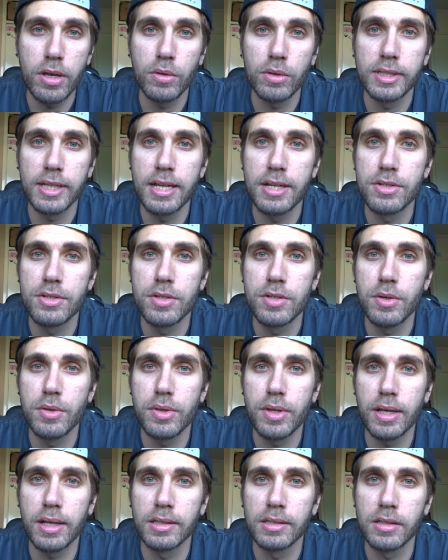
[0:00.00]
You'll tend to do
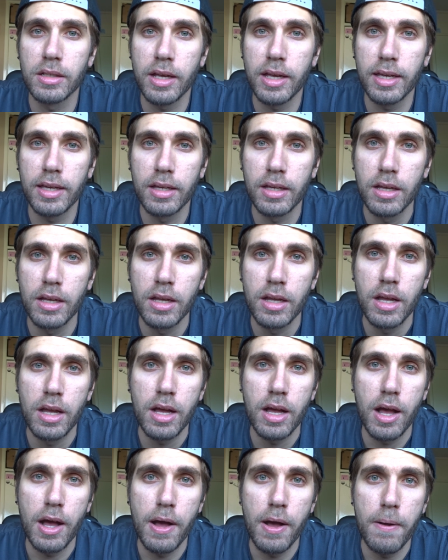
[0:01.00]
things like
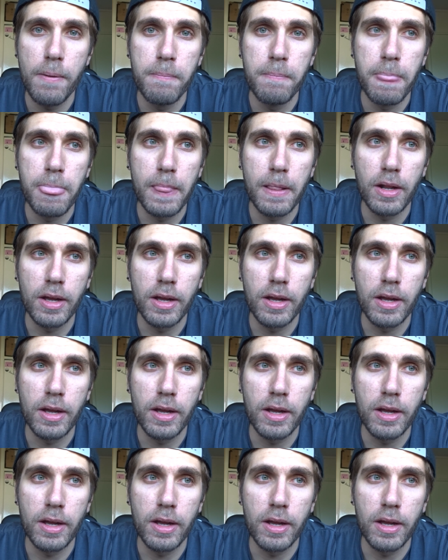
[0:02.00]
um,